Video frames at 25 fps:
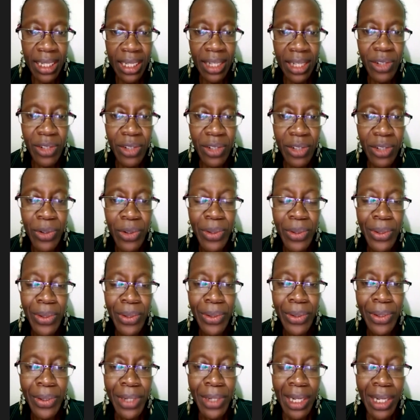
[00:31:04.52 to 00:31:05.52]

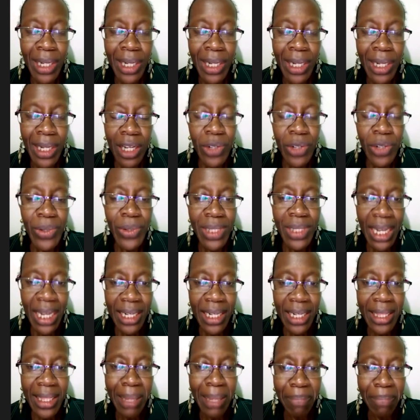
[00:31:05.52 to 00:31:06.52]
to study
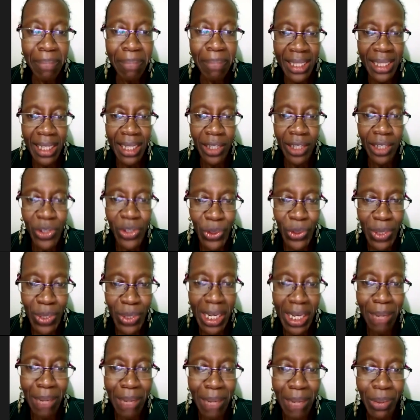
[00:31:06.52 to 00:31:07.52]
the part that I was not
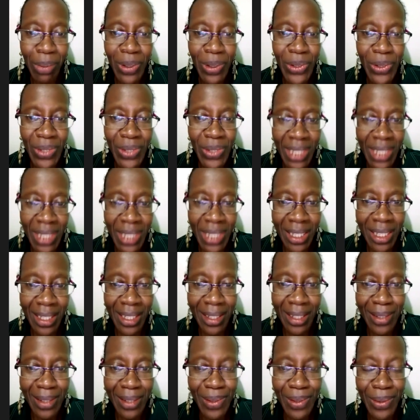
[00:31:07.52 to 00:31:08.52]
able to study.
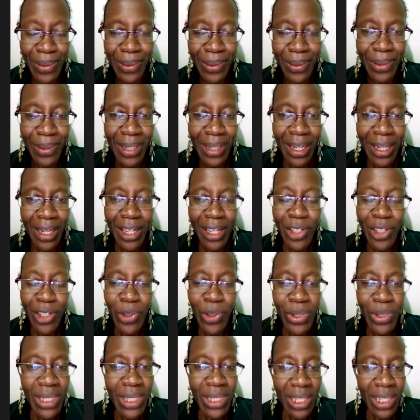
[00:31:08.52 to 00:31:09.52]
So she
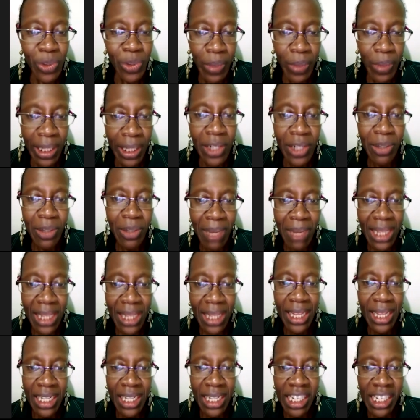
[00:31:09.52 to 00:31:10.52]
was just willing to make
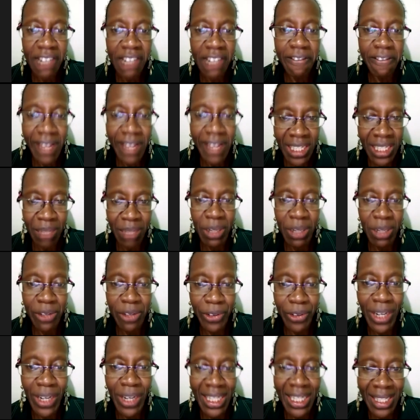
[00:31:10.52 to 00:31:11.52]
that investment
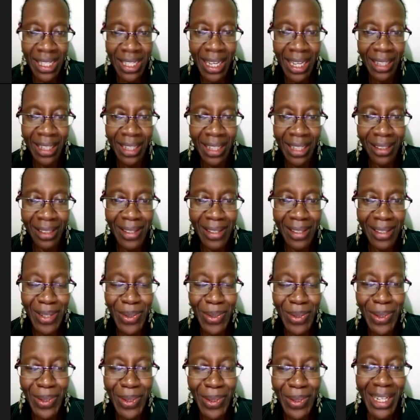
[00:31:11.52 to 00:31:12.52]
for her son.
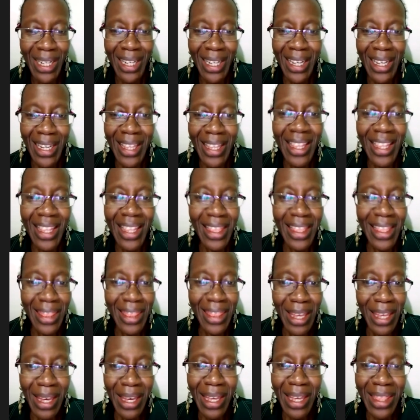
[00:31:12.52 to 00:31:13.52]
So
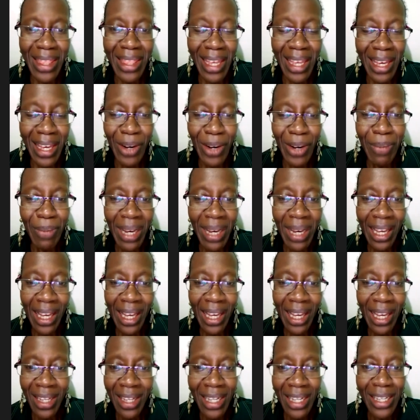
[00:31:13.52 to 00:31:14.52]
the
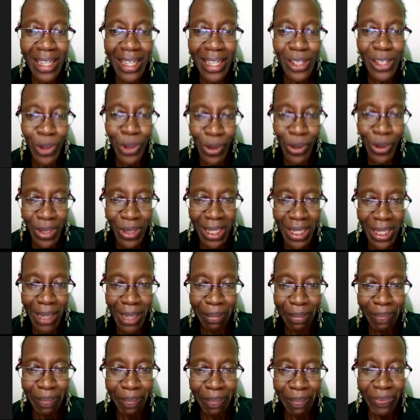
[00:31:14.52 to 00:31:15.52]
omega-3 is
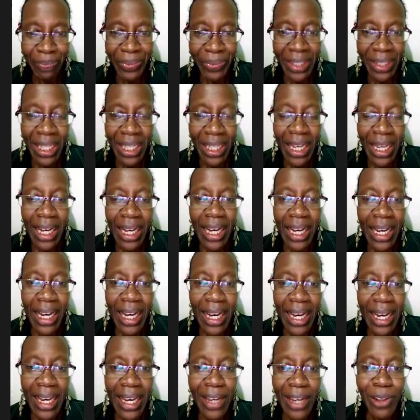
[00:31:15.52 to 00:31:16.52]
awesome.
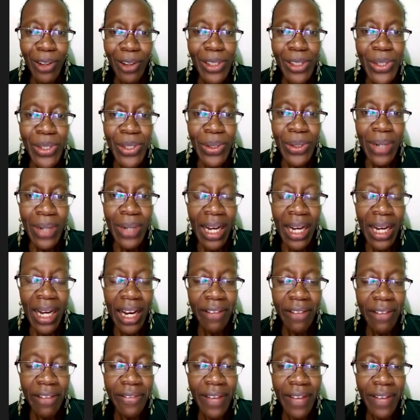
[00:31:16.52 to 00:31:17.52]
I also
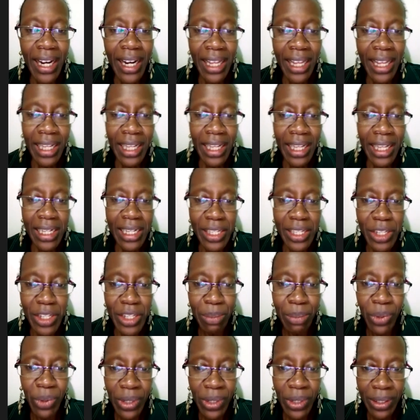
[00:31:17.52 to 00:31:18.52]
have another
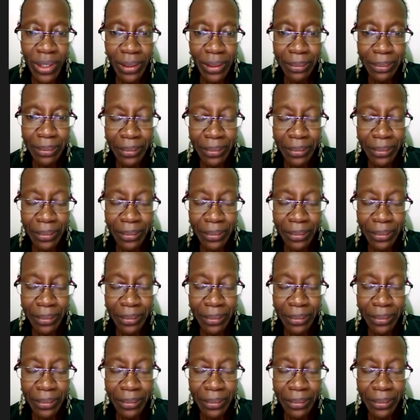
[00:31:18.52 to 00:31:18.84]
testimonial,